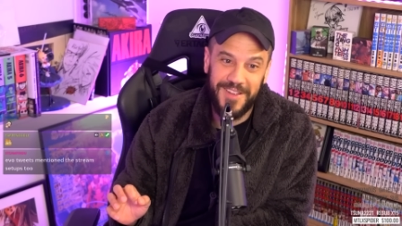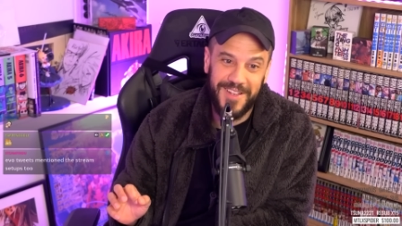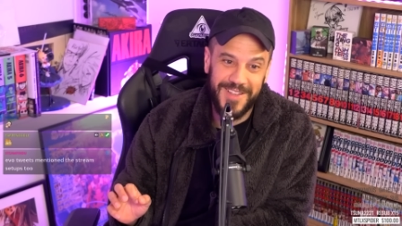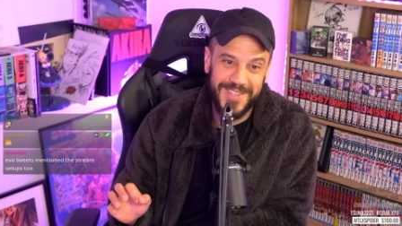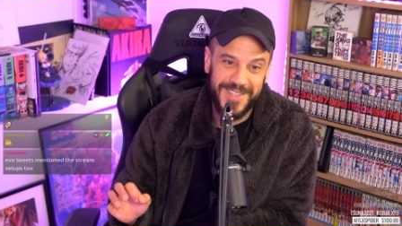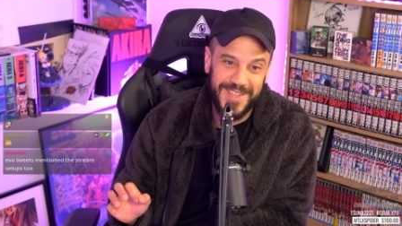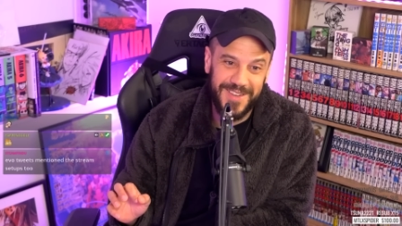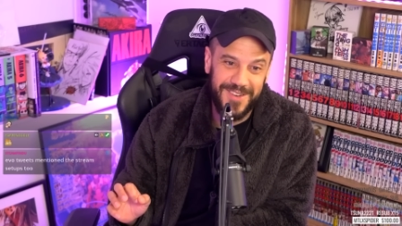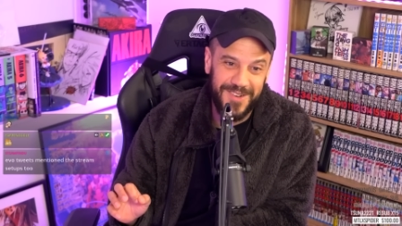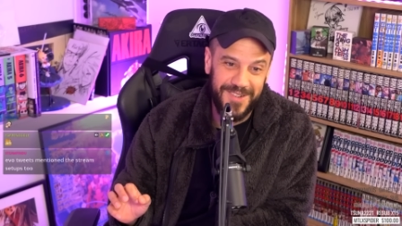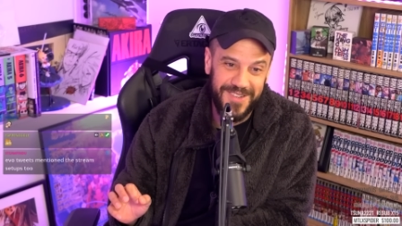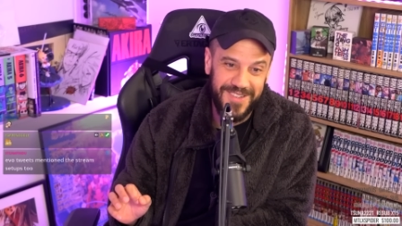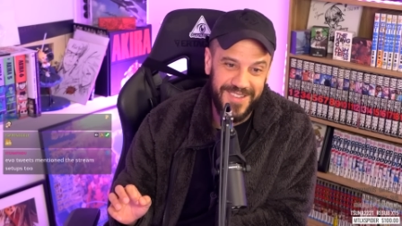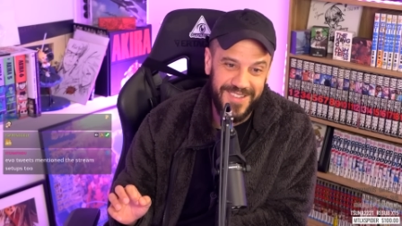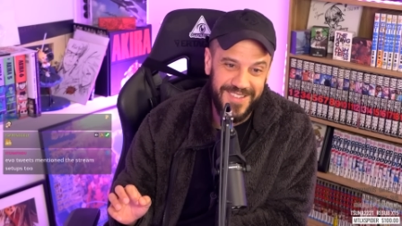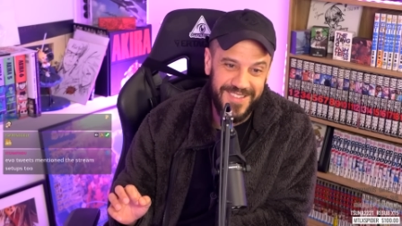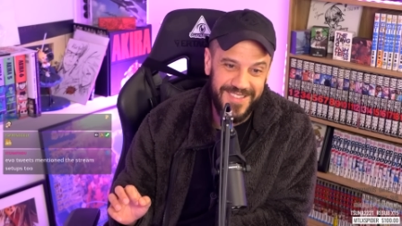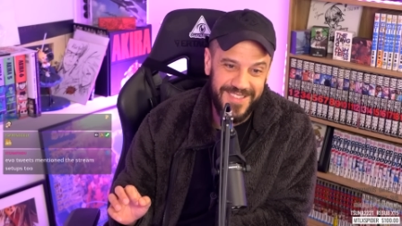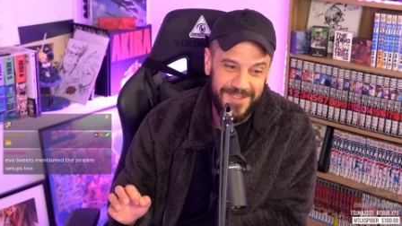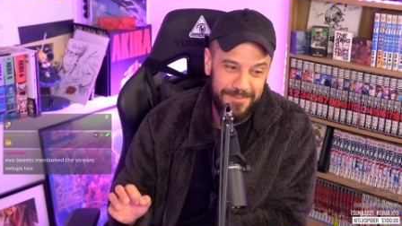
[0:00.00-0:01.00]
Because it'll,
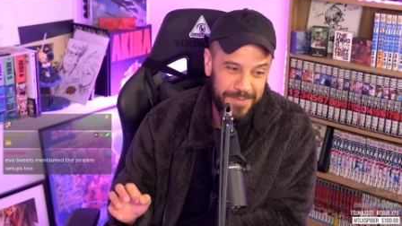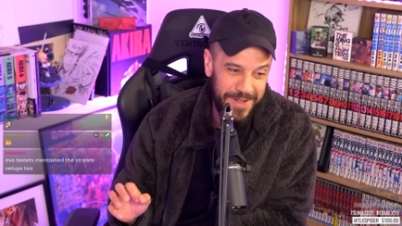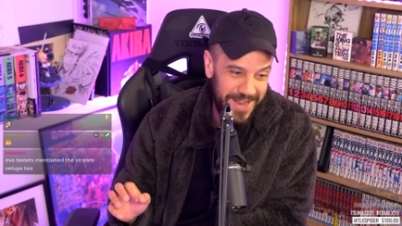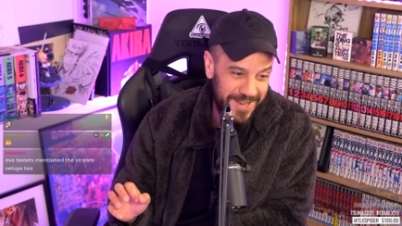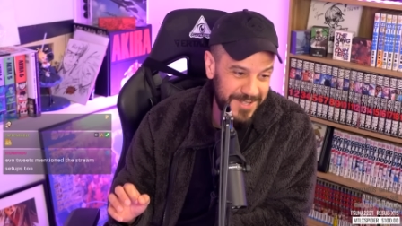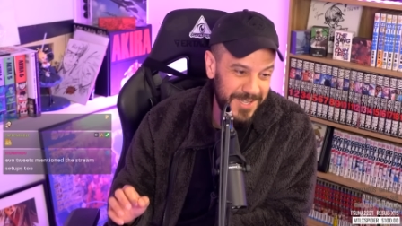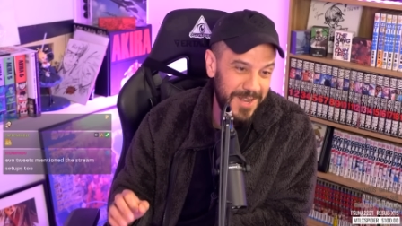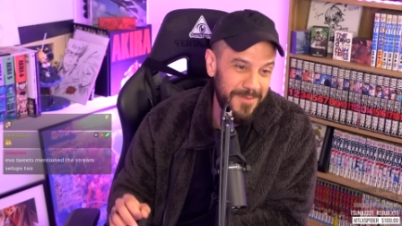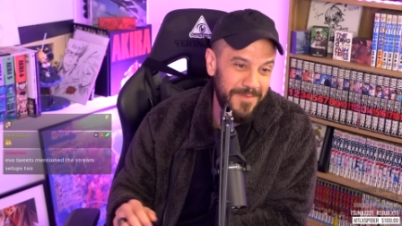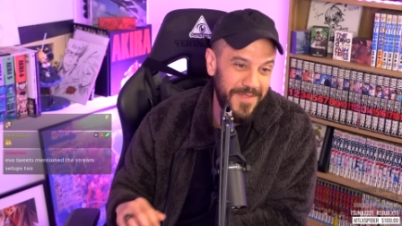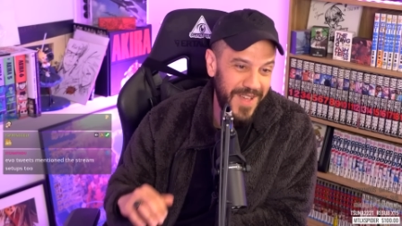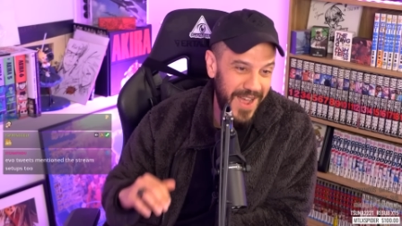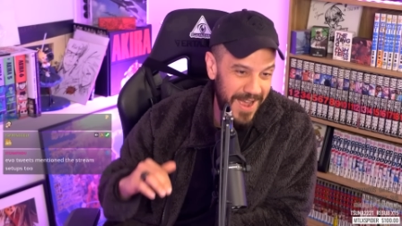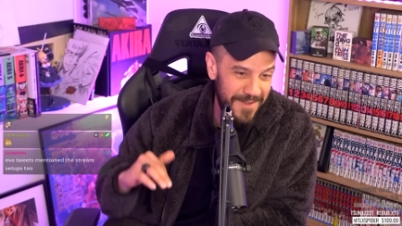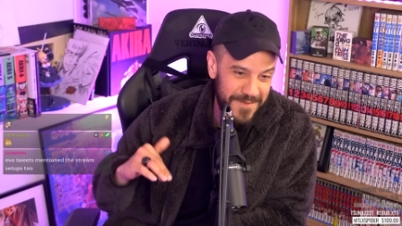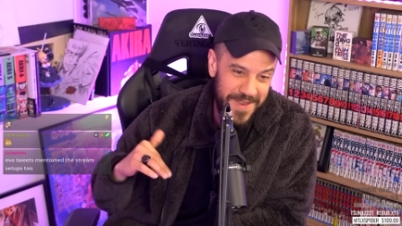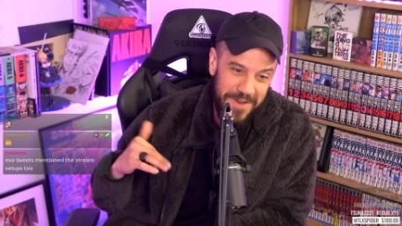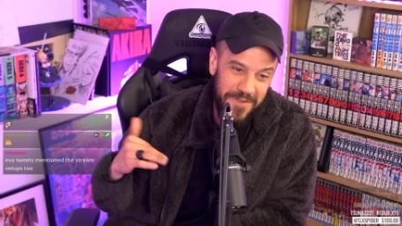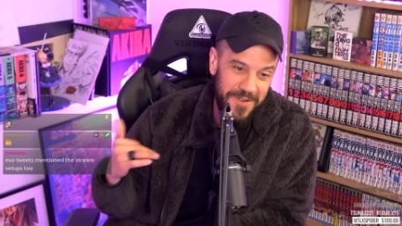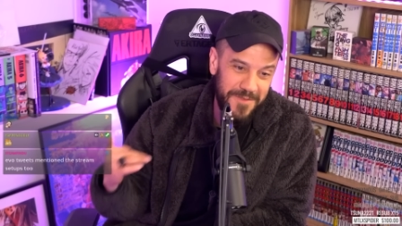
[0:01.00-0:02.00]
the players,
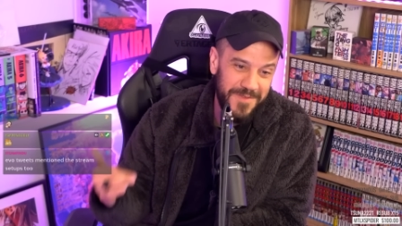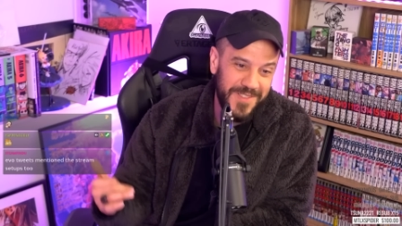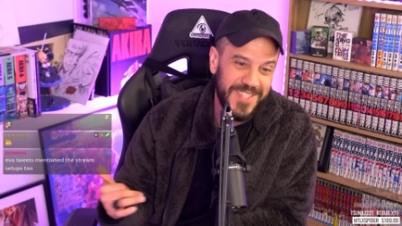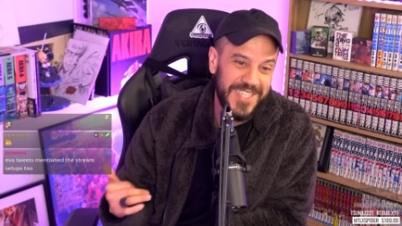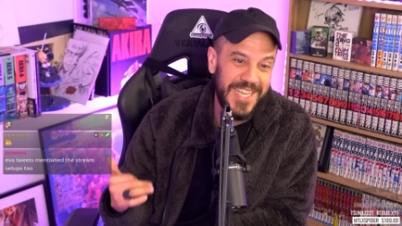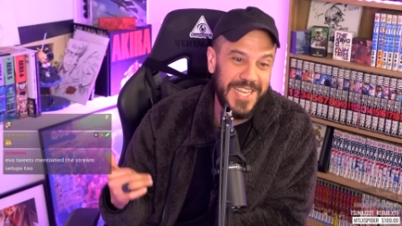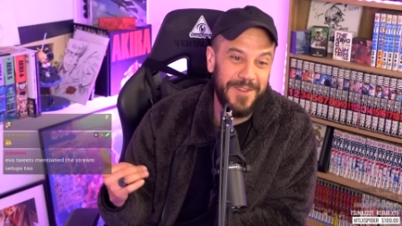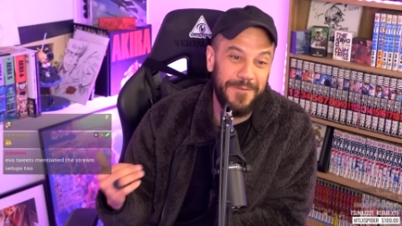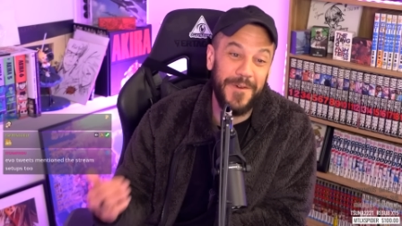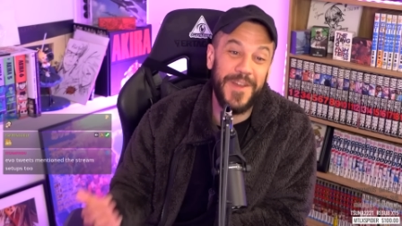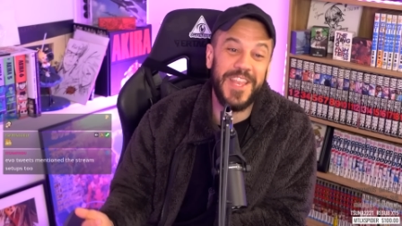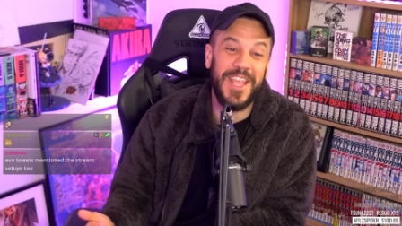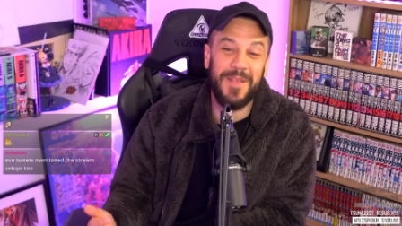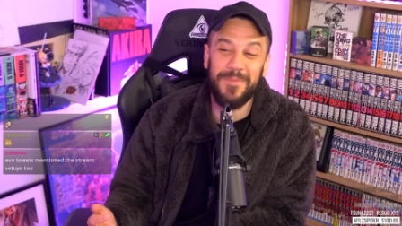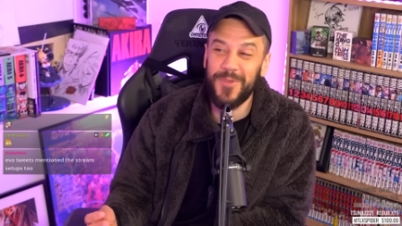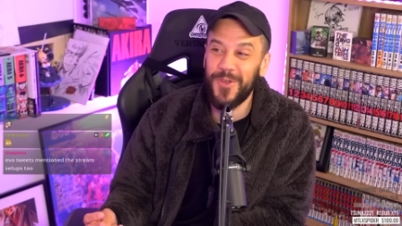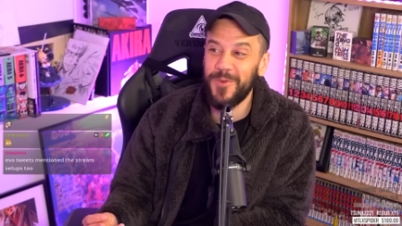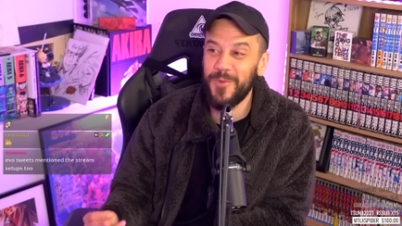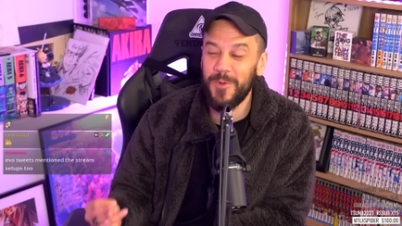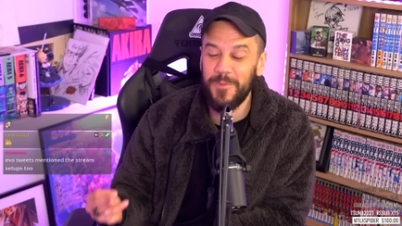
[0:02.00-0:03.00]
I've never seen a fighting
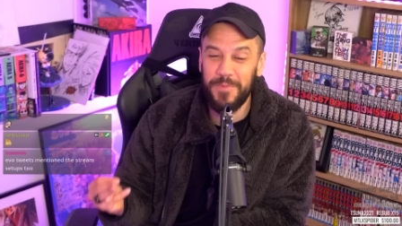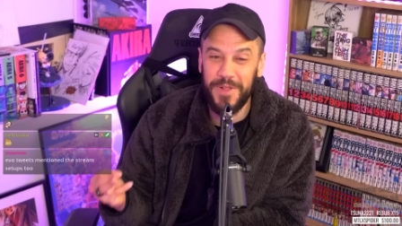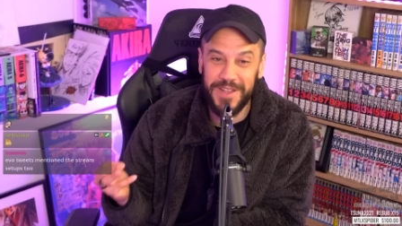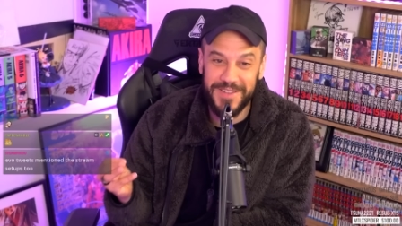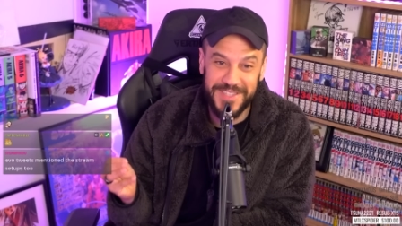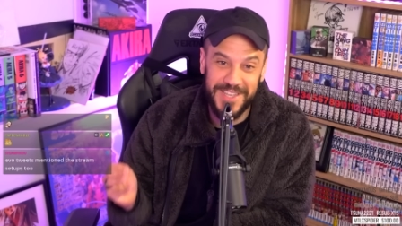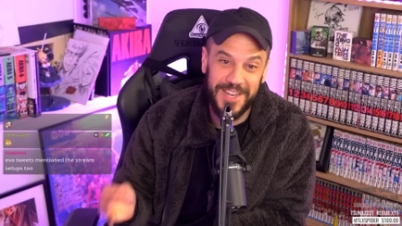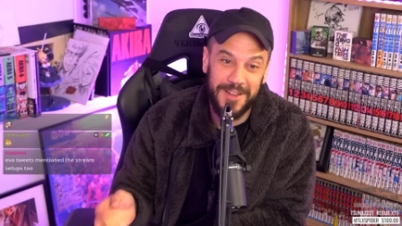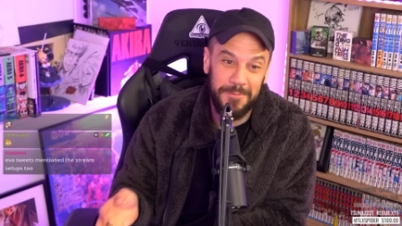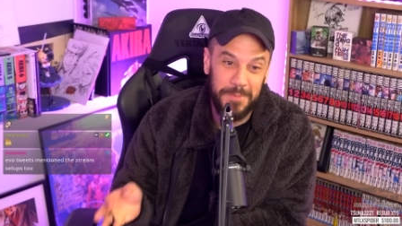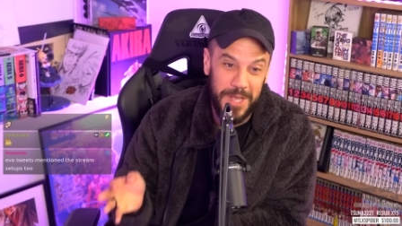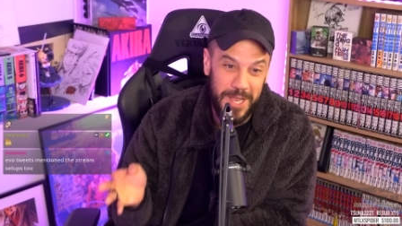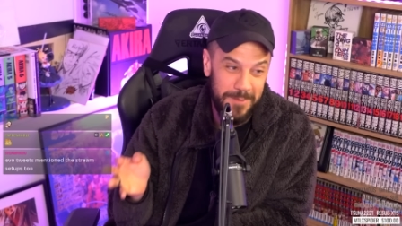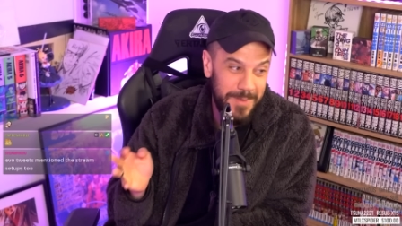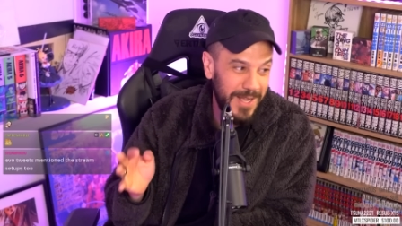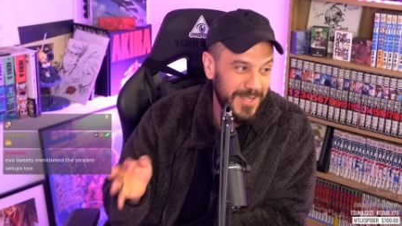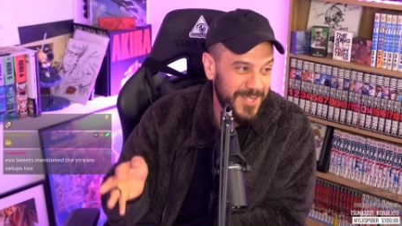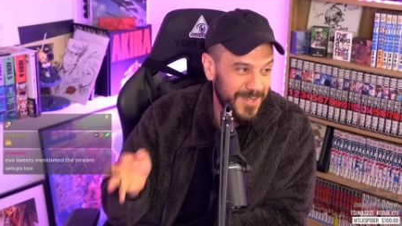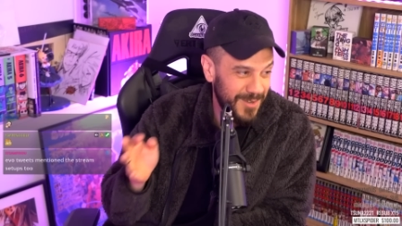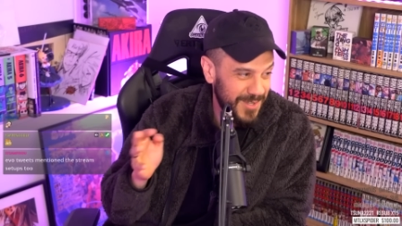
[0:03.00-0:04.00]
game tournament where players didn't complain
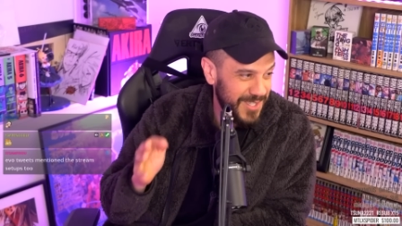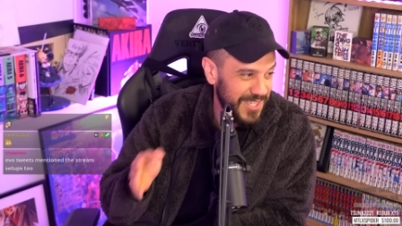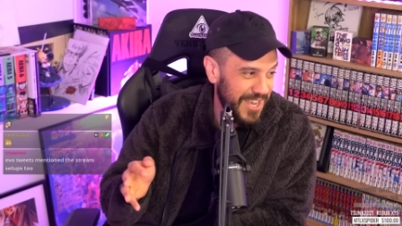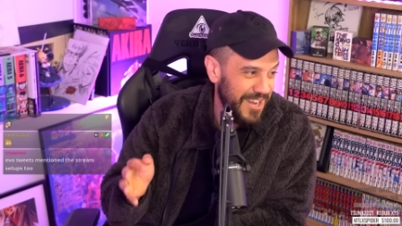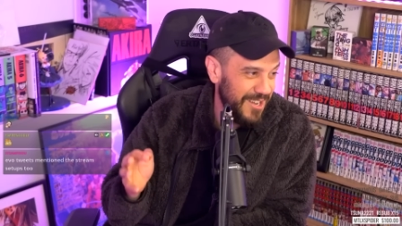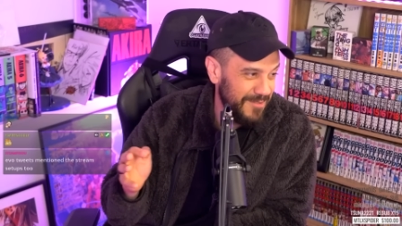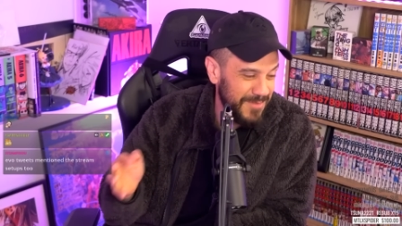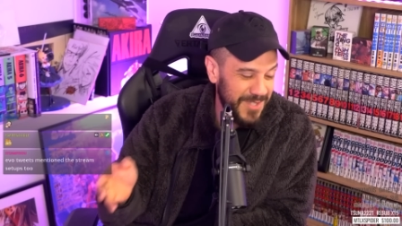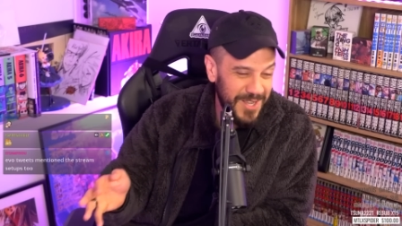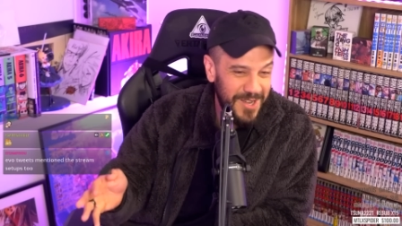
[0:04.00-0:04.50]
about certain setups.